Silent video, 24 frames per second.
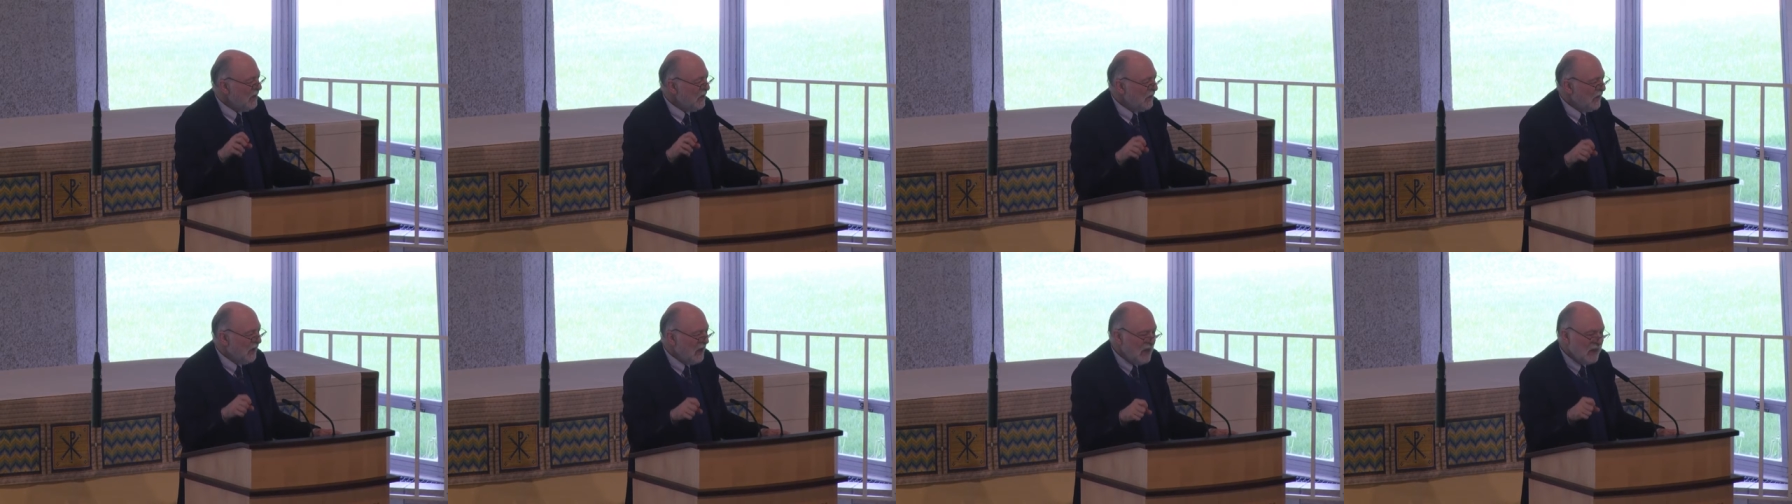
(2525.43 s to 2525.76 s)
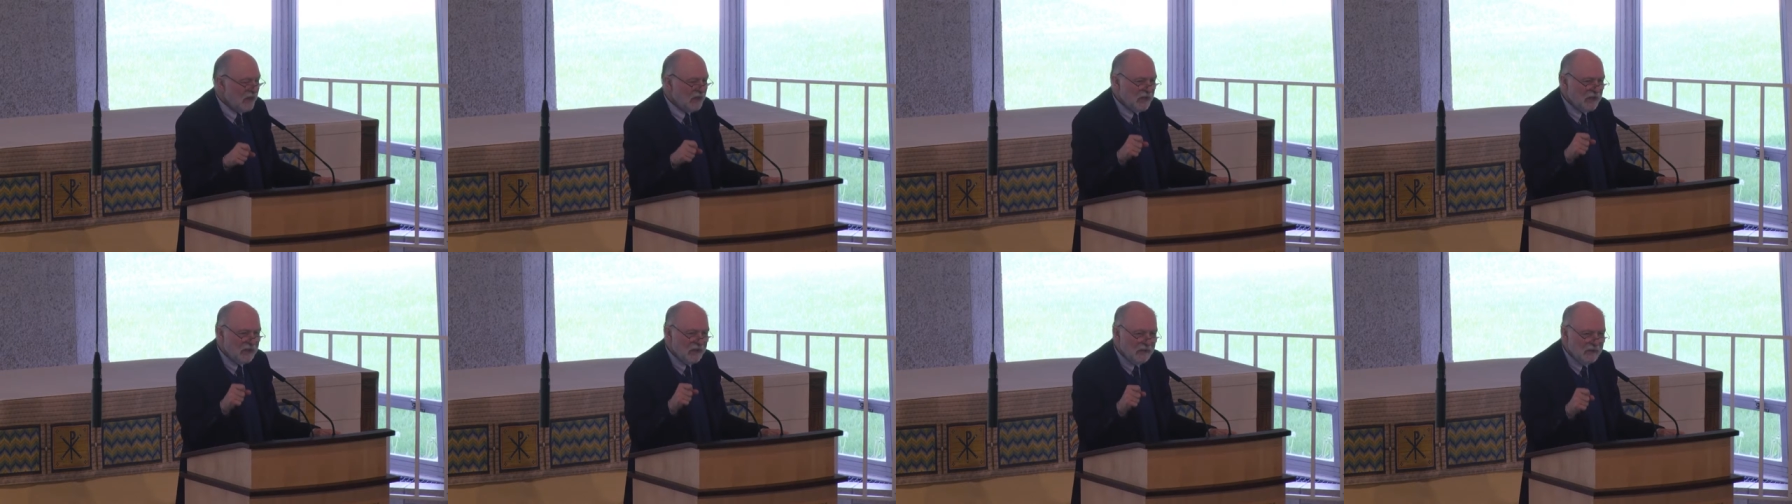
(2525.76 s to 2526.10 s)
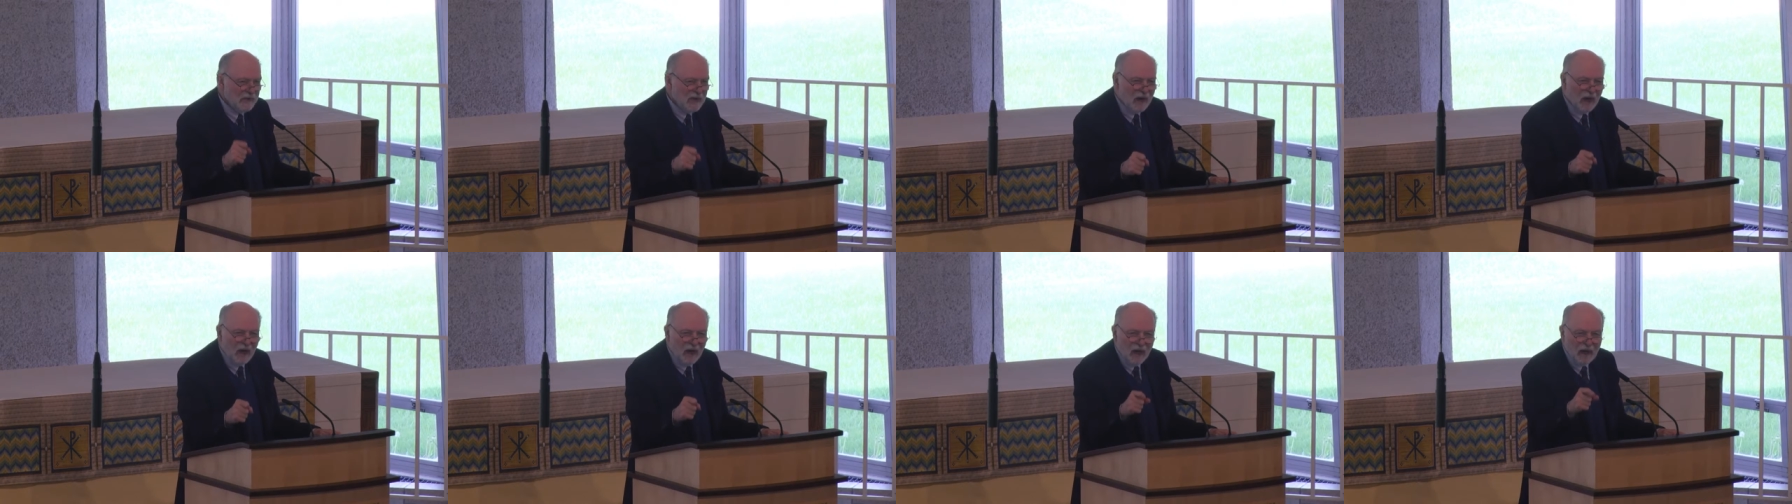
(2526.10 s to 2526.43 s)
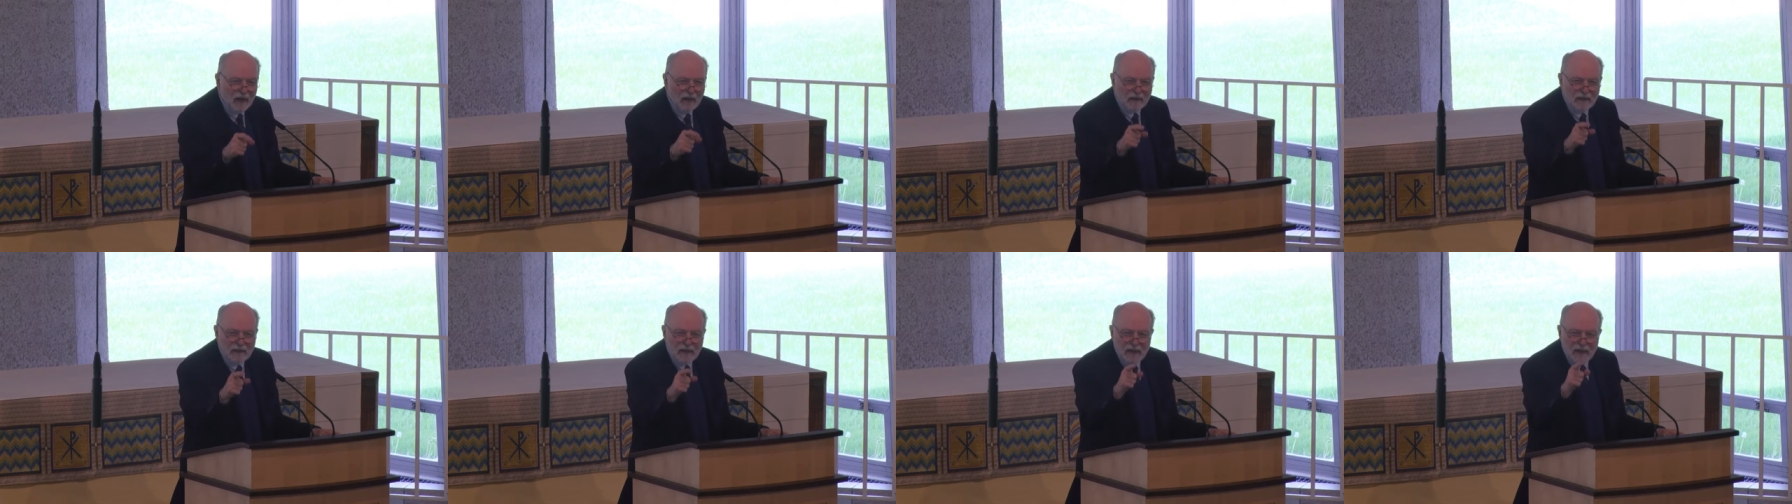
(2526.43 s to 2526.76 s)
grace of
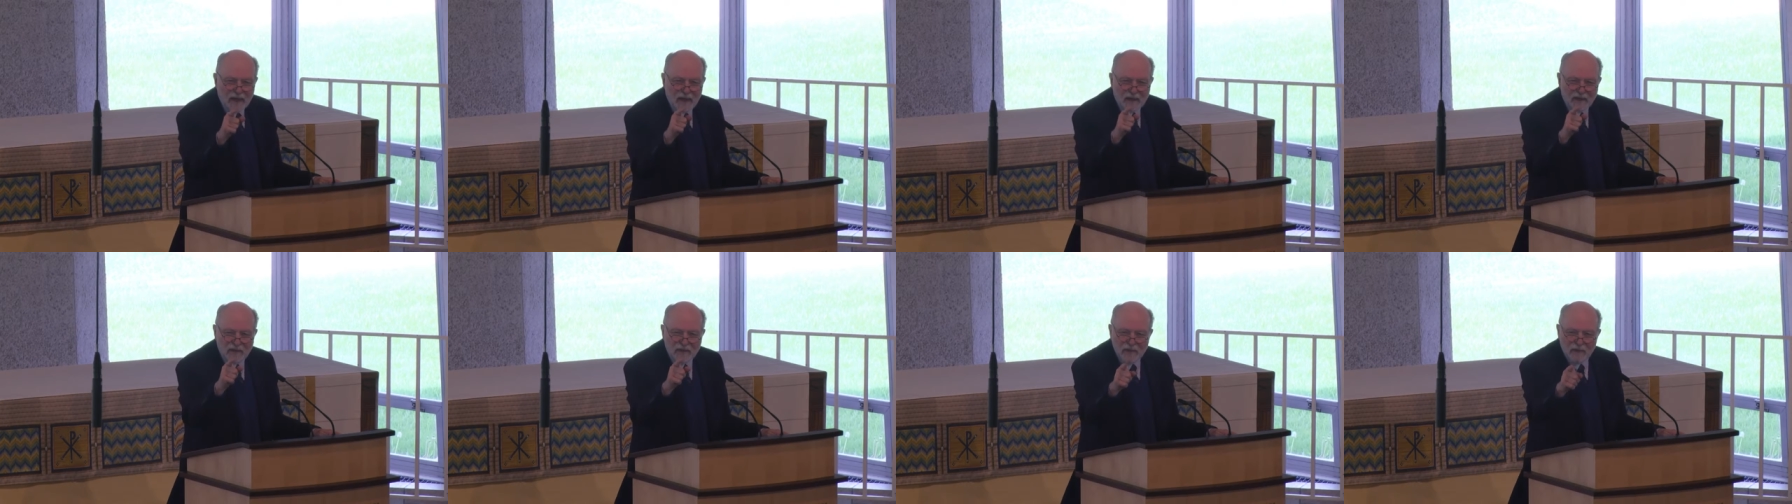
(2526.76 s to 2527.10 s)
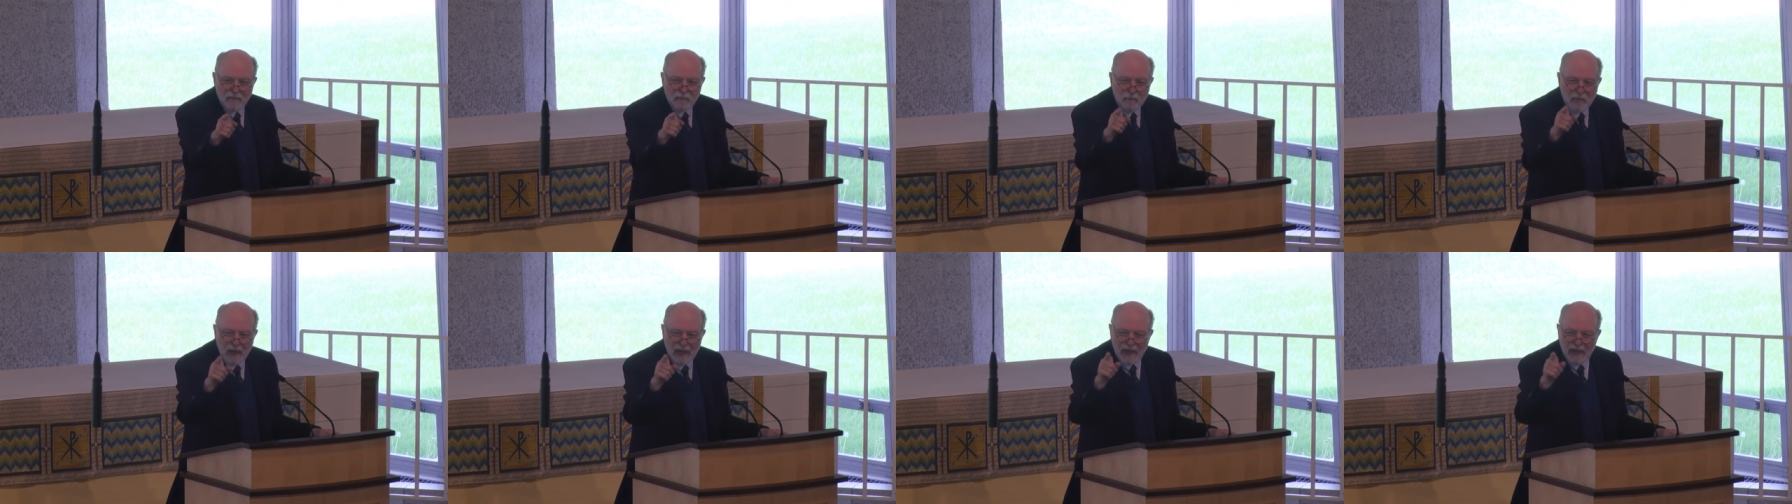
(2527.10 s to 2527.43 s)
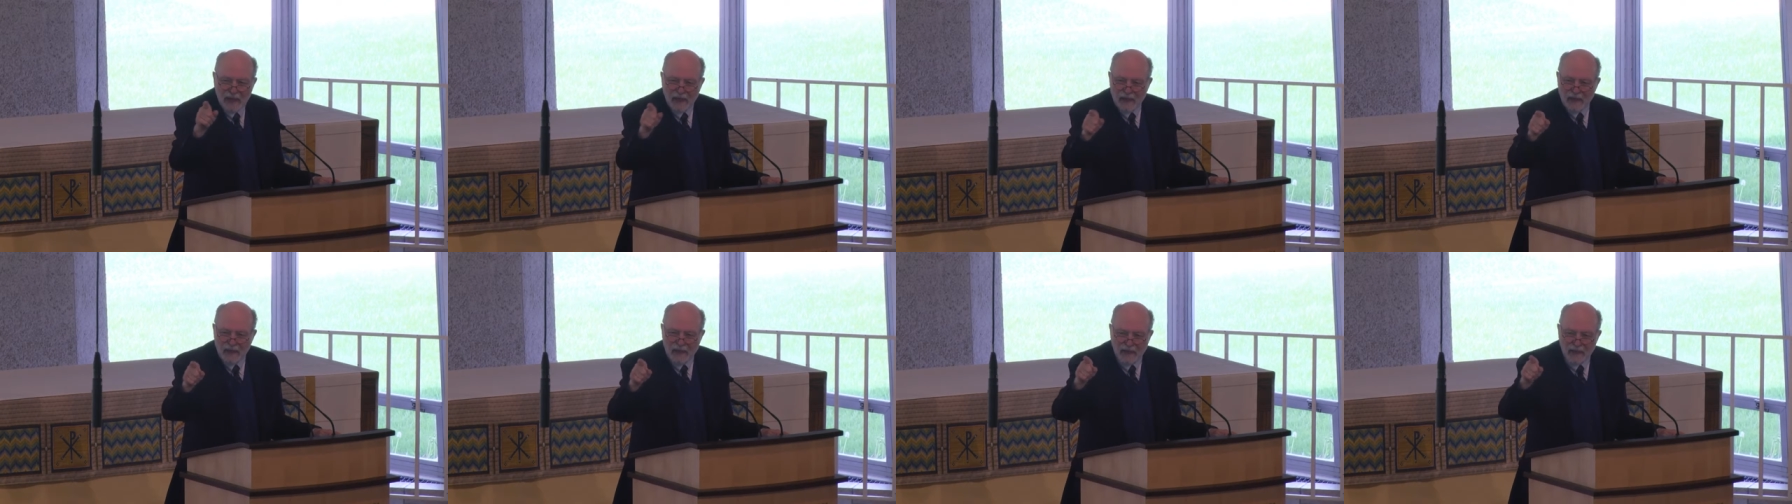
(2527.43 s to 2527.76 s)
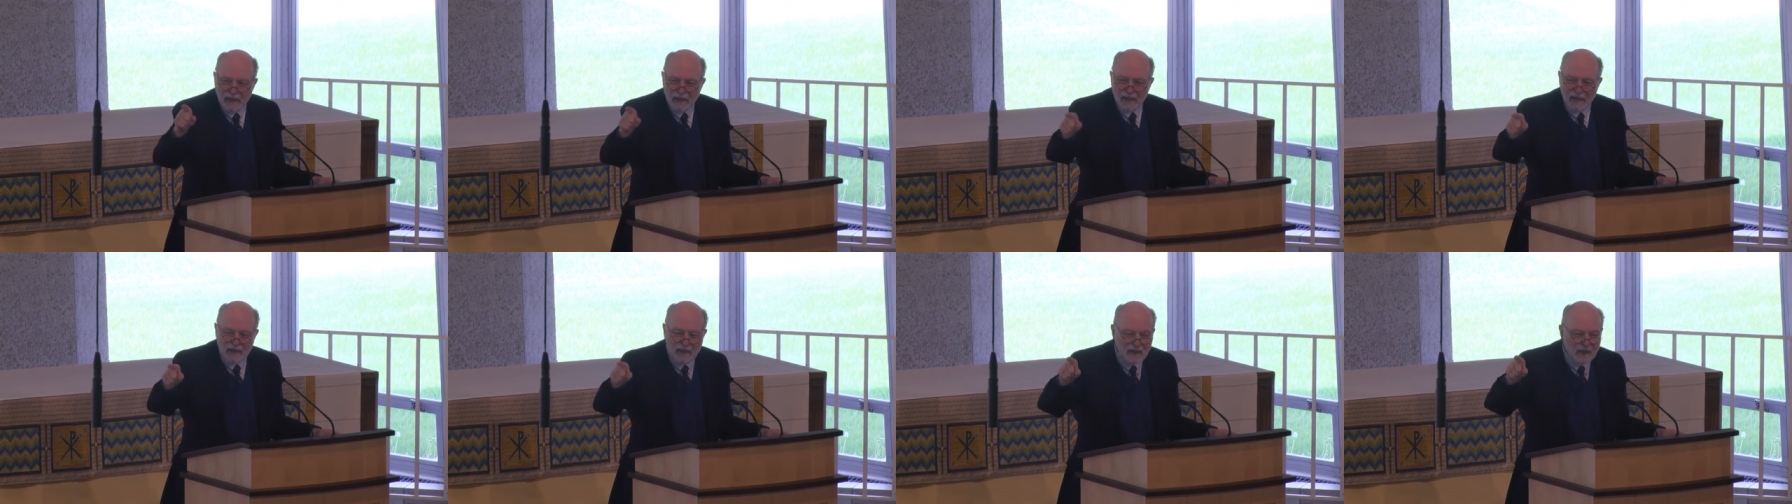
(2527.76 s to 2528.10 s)
God that is embedded
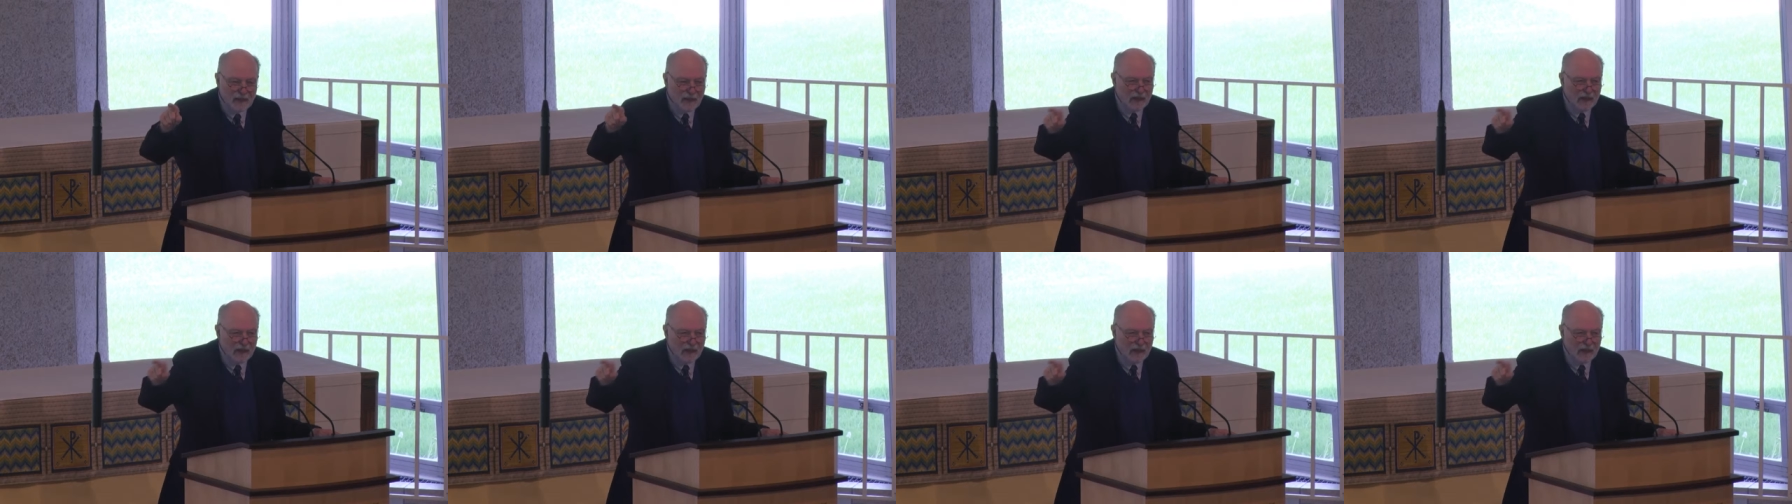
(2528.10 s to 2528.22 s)
in